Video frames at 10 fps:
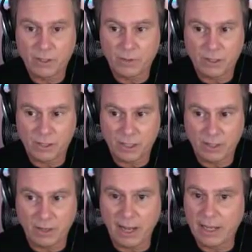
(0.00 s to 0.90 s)
threads
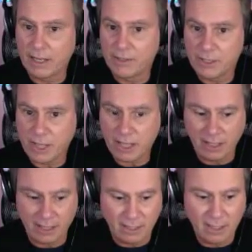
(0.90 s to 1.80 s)
together. I understand
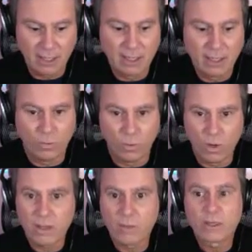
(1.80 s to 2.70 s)
that.
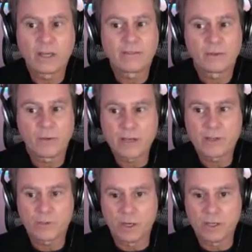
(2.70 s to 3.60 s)
Where they went off the
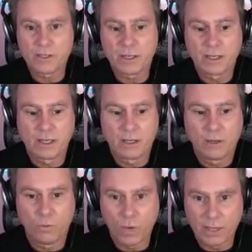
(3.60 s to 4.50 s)
rails was
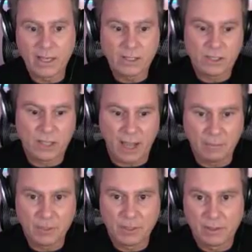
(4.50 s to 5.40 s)
when they
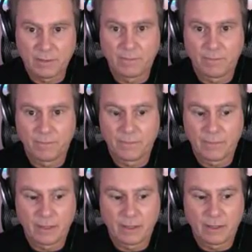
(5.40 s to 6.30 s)
stopped
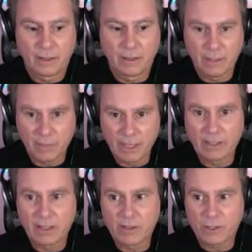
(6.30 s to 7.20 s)

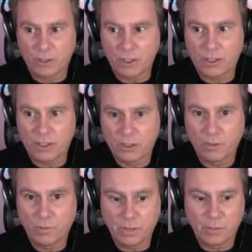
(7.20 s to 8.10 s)
limiting their searches
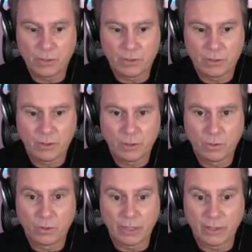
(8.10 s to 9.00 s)
to people who
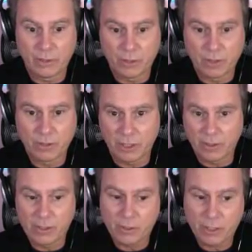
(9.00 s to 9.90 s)
were either known
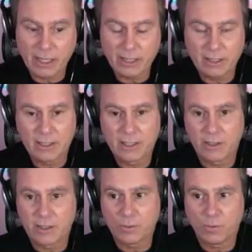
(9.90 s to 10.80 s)
terrorists or connected to
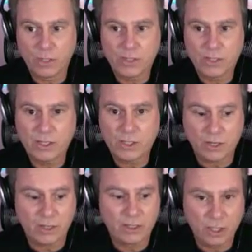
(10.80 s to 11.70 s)
terrorists. Once they
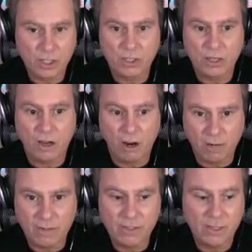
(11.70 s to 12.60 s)
started just
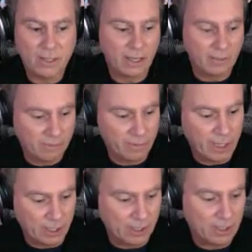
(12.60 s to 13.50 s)
harvesting
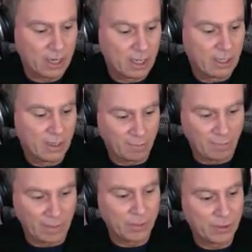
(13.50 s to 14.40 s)
information of
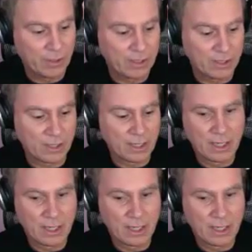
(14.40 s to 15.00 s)
people who are innocent,